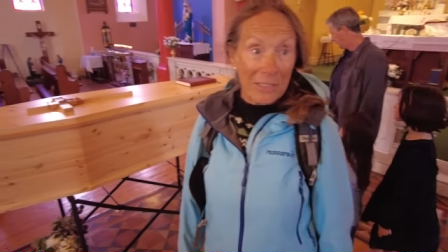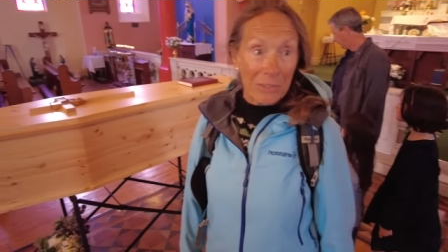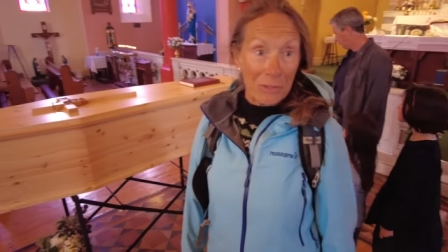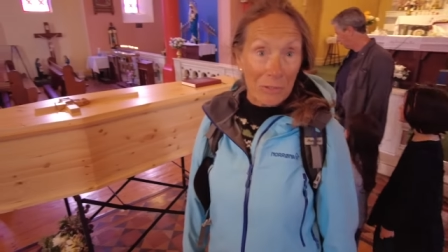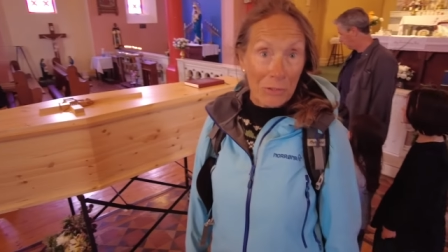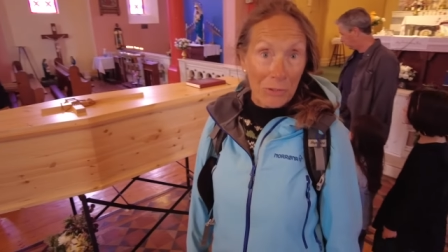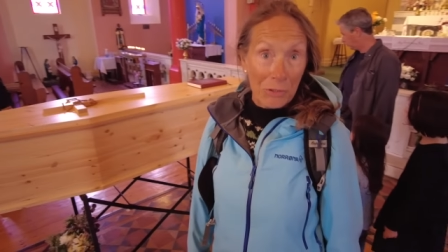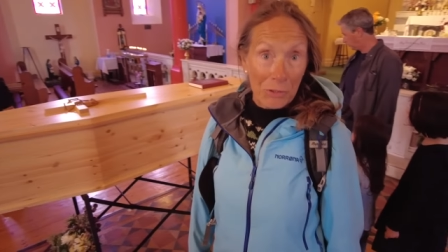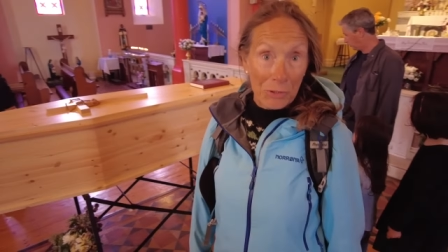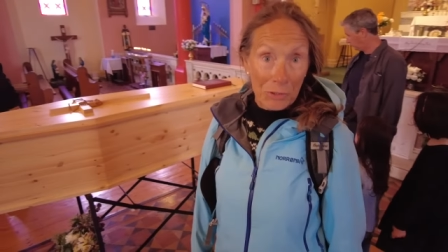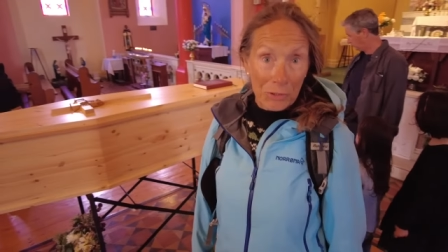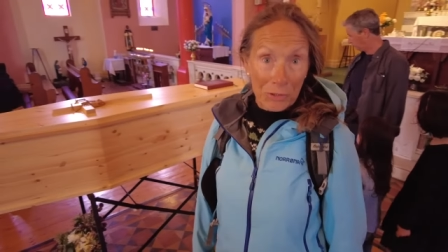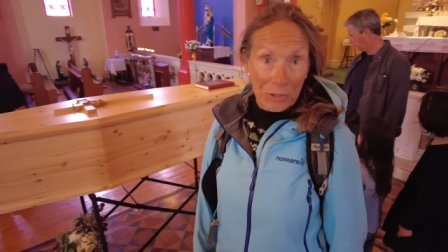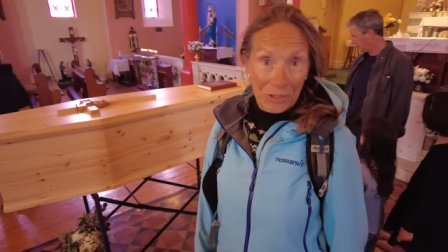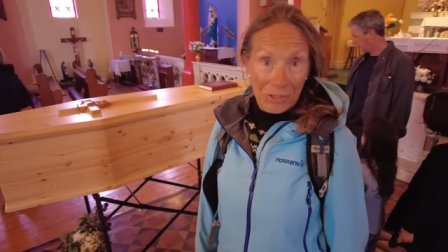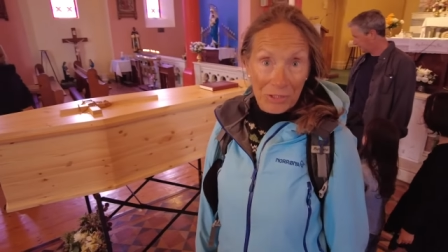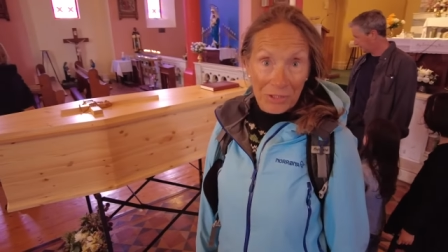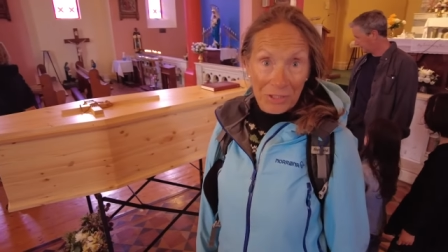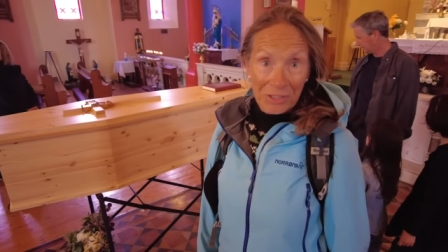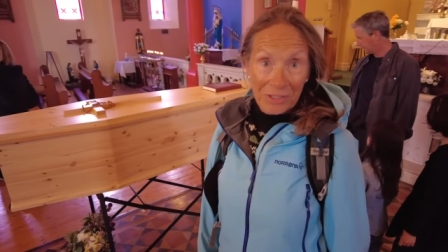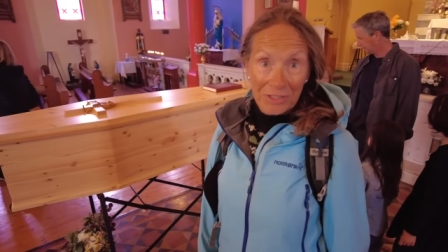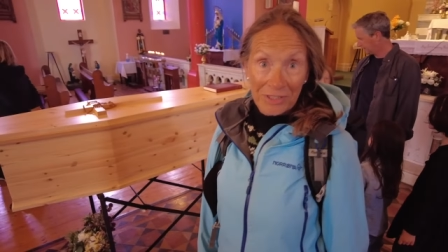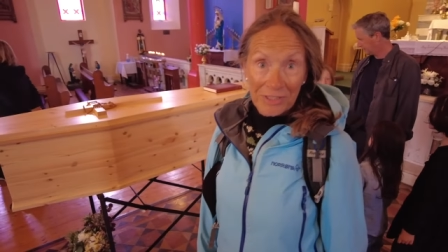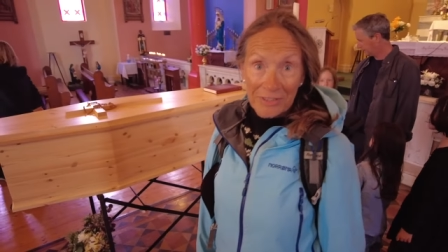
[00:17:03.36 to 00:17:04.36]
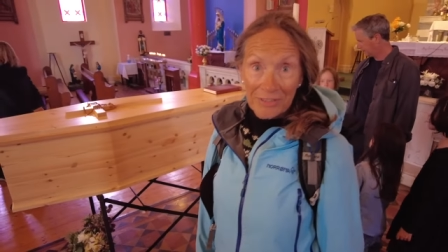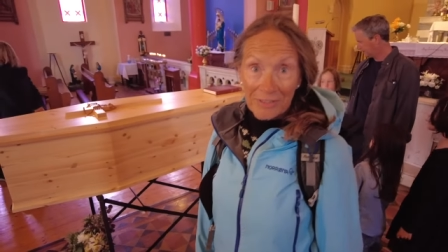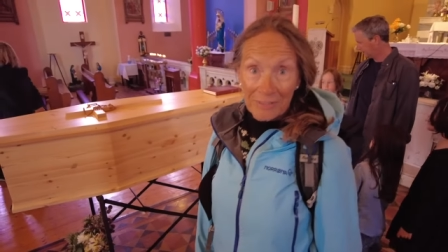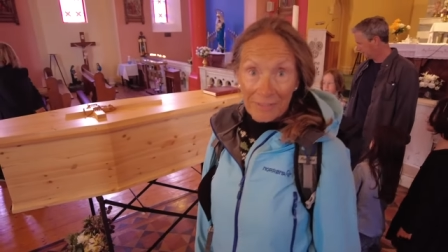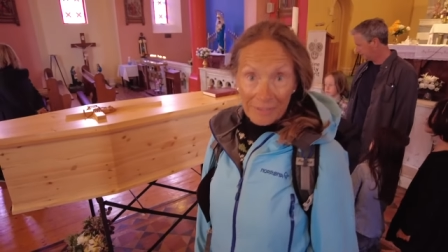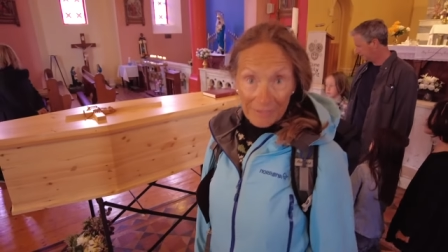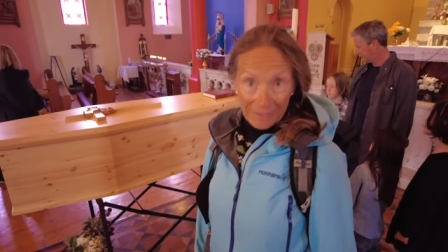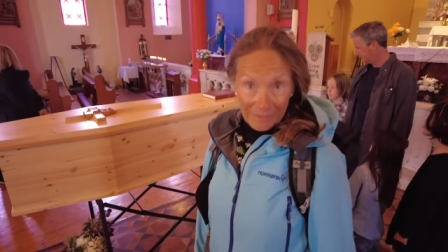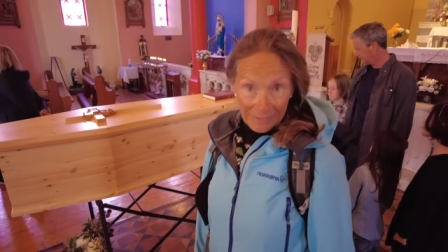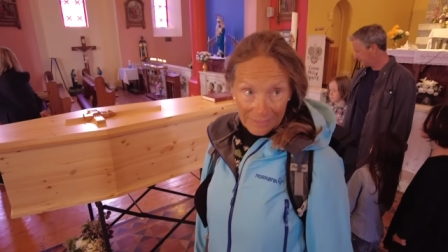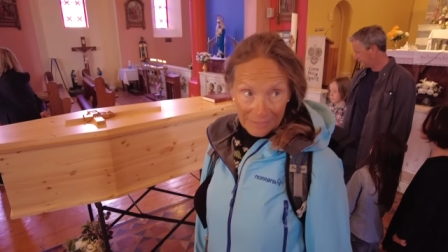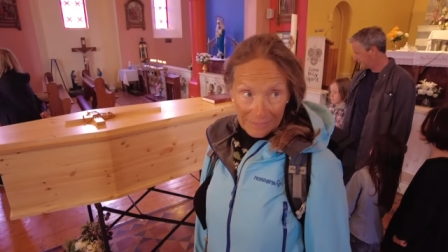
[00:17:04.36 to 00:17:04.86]
solid one.
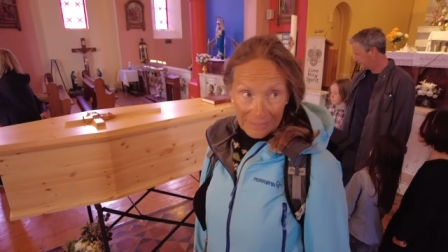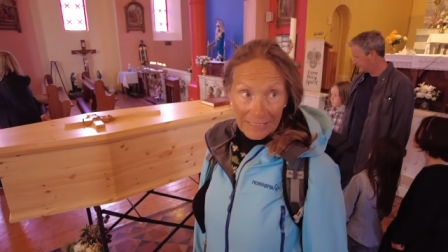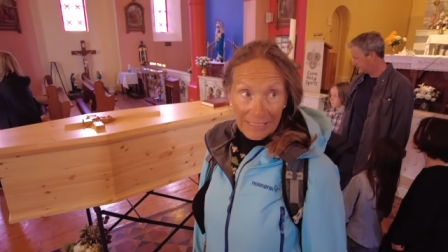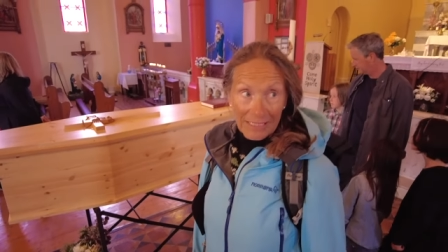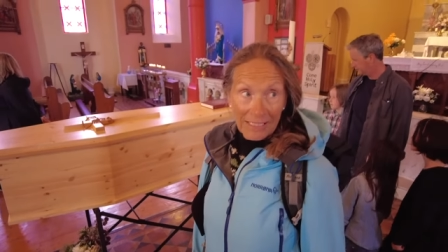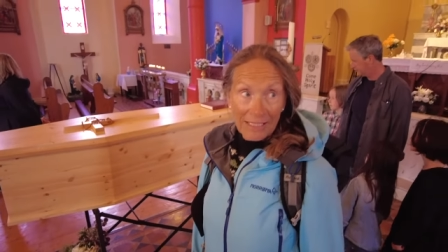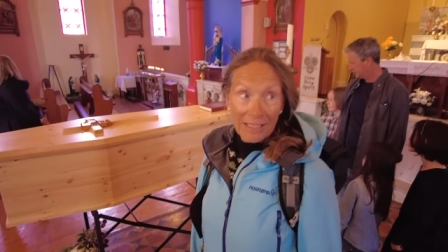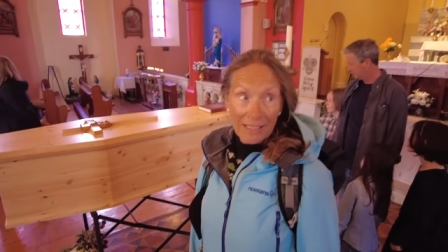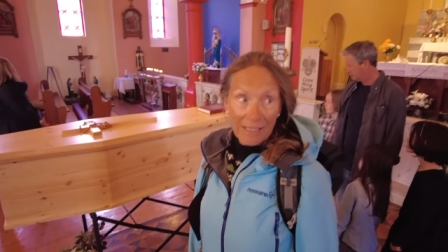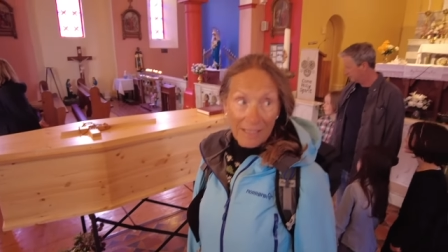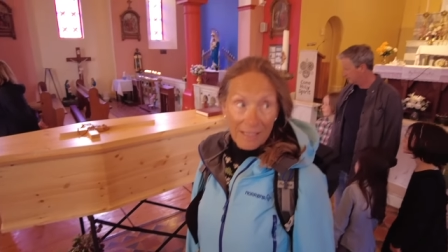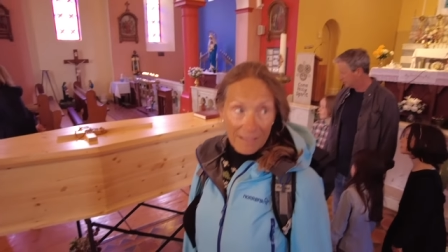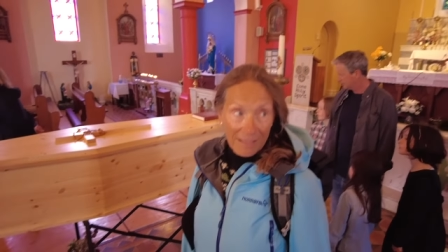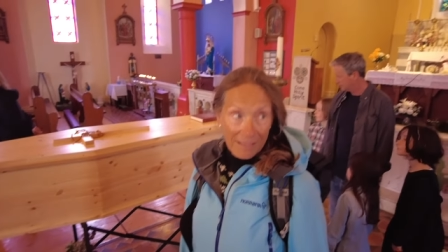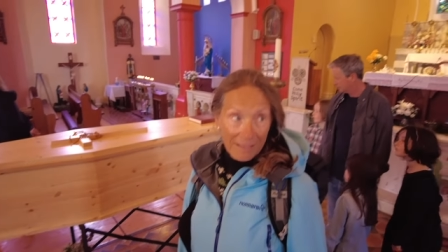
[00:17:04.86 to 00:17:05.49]
Very nice.